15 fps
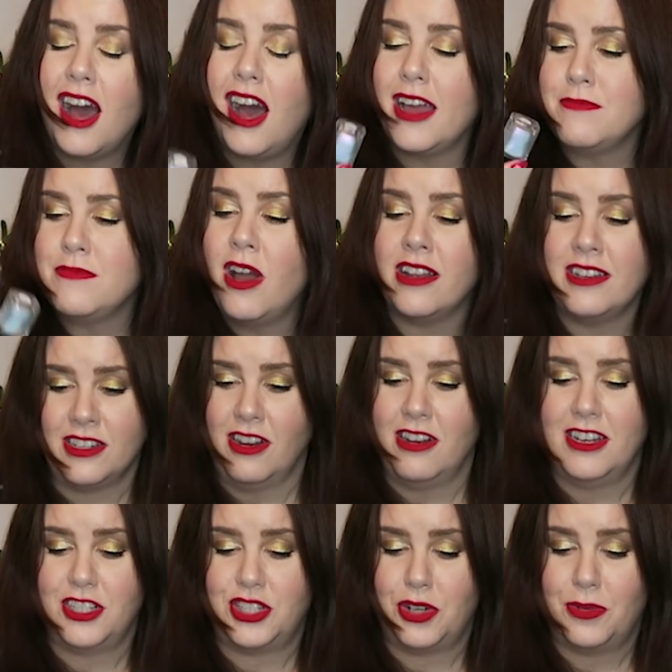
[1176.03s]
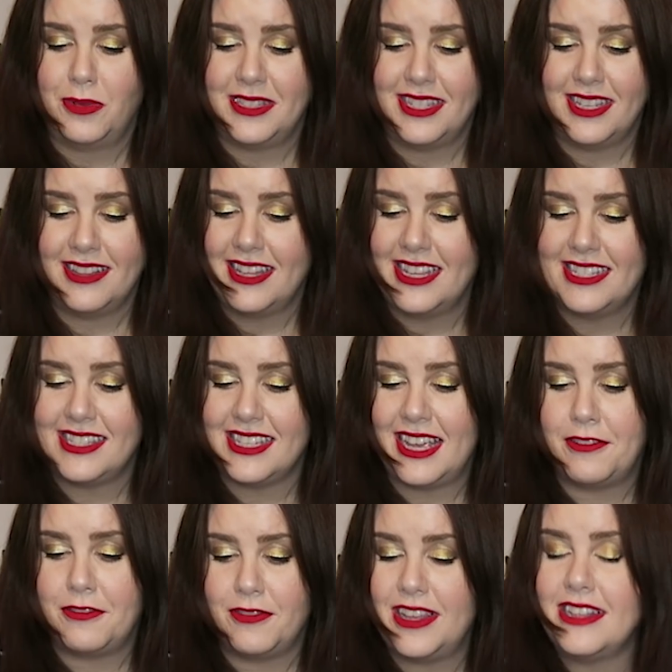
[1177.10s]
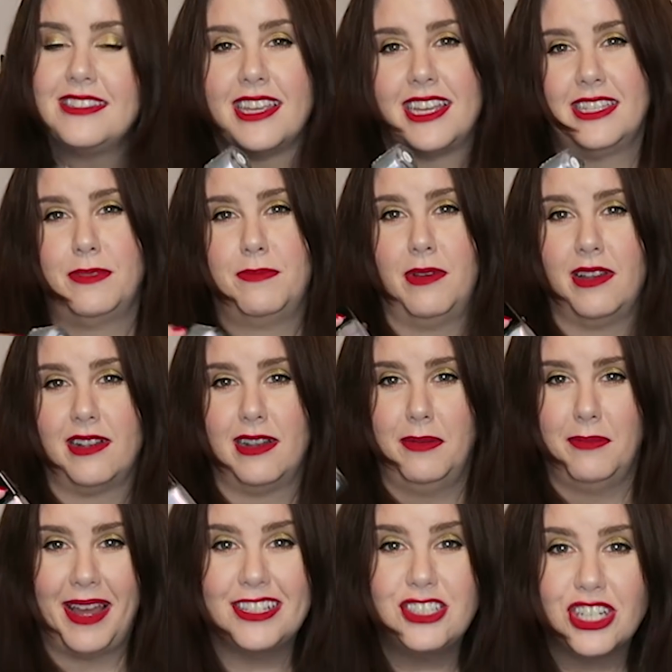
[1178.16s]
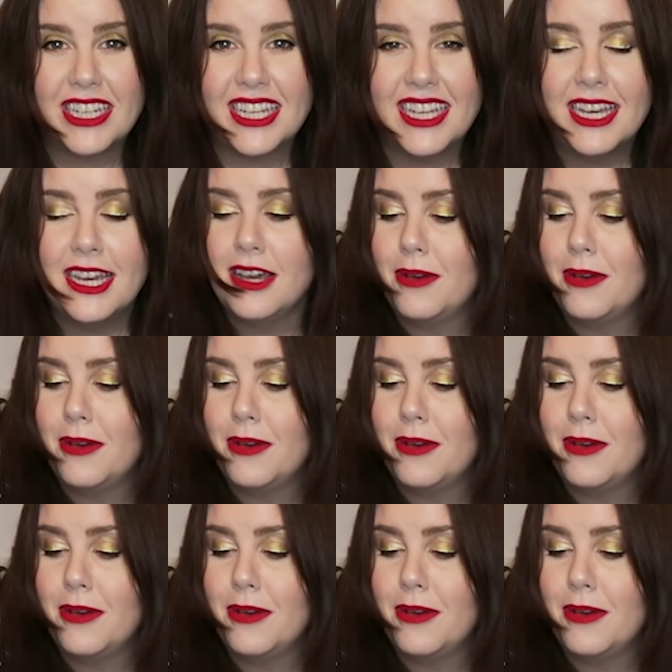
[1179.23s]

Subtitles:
I'm not entirely sure what's in this. It feels like it's a bottle of magic,